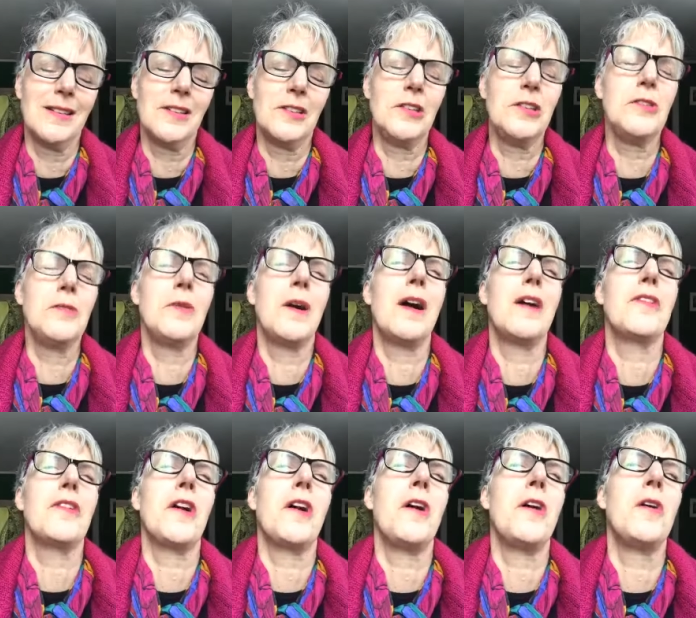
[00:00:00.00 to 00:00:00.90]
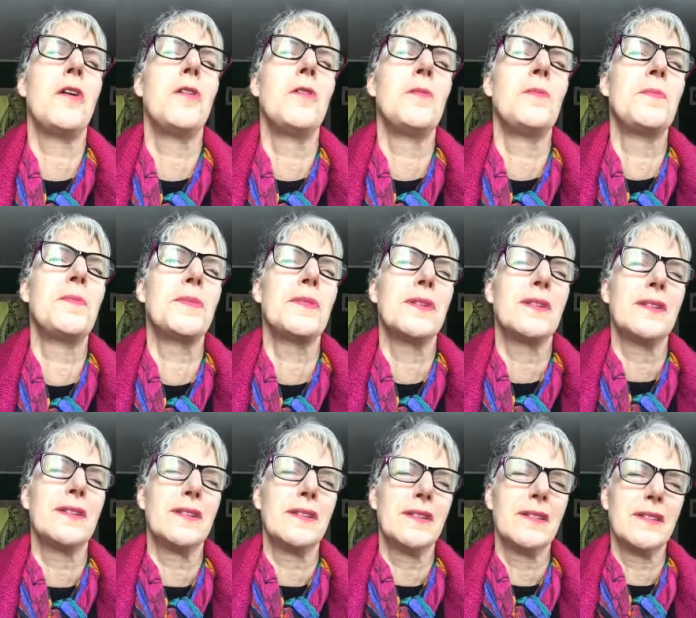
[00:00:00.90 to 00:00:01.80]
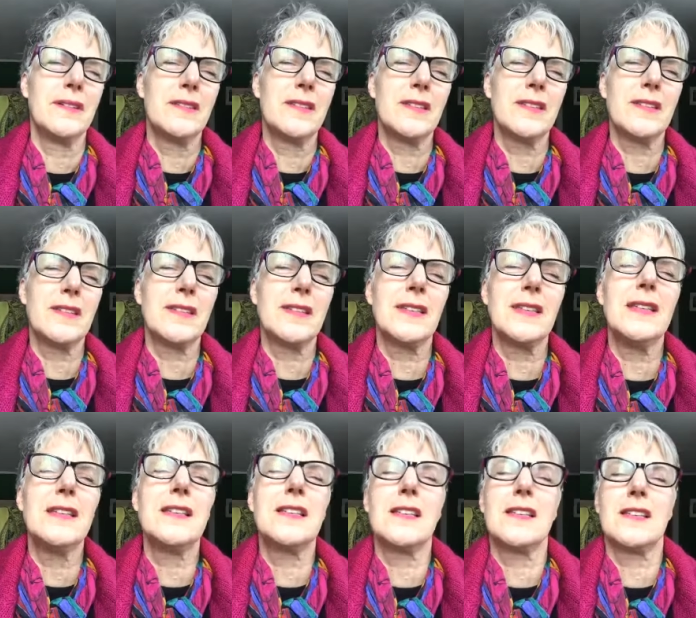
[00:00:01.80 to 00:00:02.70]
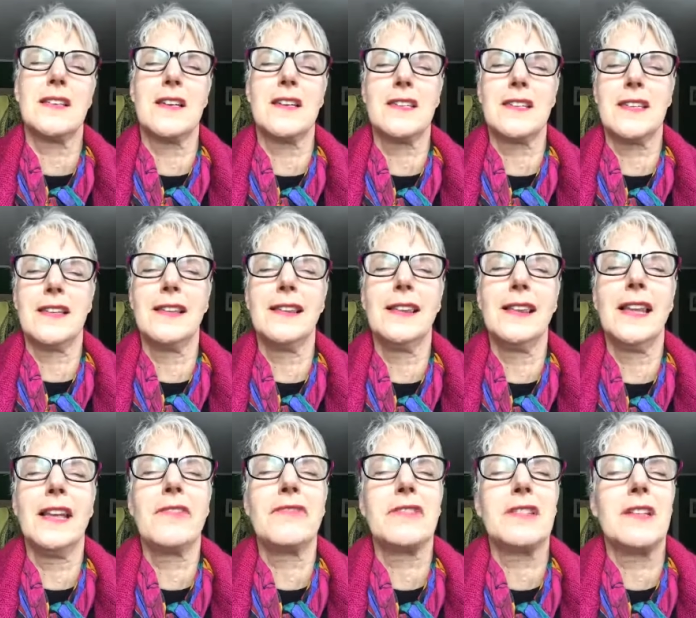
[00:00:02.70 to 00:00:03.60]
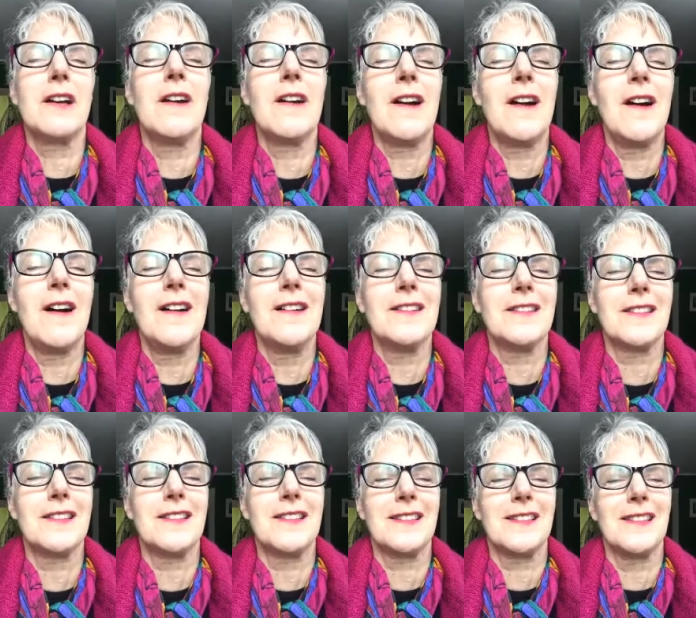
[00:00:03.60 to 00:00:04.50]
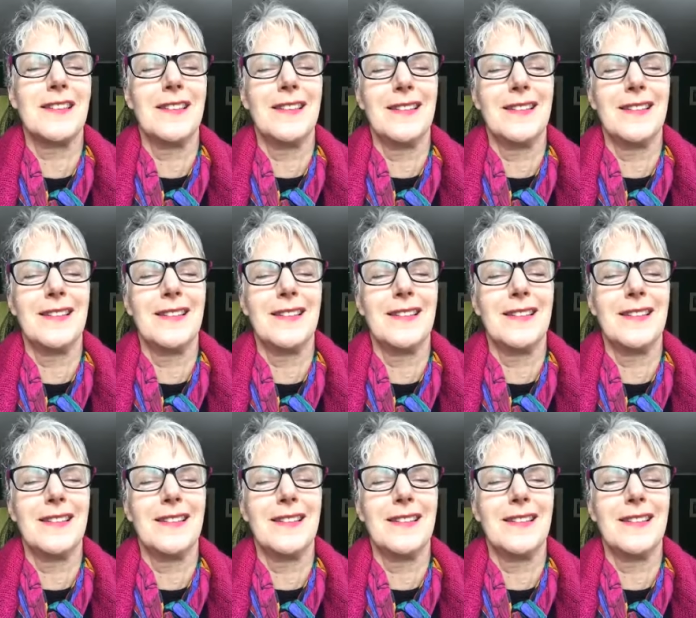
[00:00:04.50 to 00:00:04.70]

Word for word: you are the hope that seizes us and lifts our hearts.